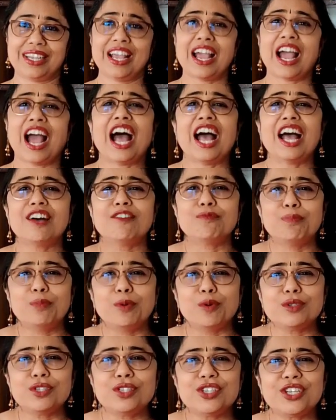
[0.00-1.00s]
I have
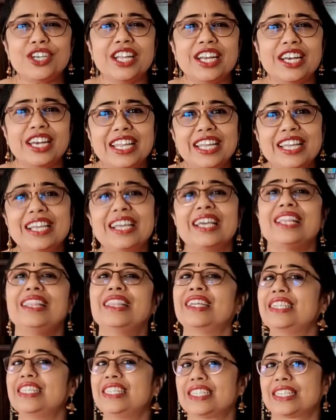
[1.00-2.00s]
posted a link in the
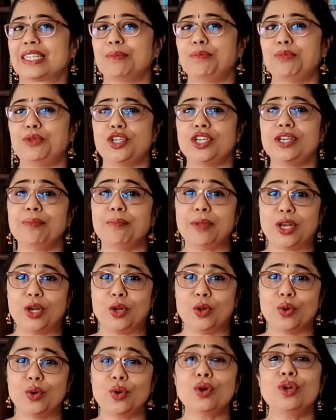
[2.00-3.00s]
description
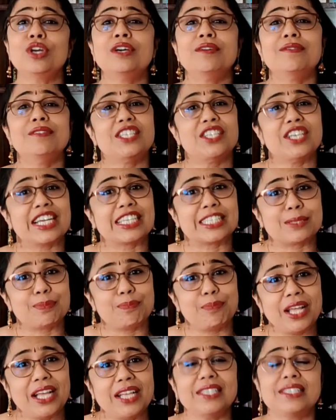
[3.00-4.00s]
below which
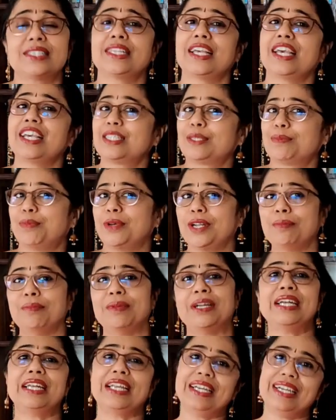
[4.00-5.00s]
explains the
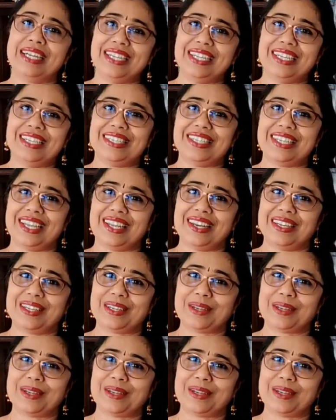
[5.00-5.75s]
experiment in detail.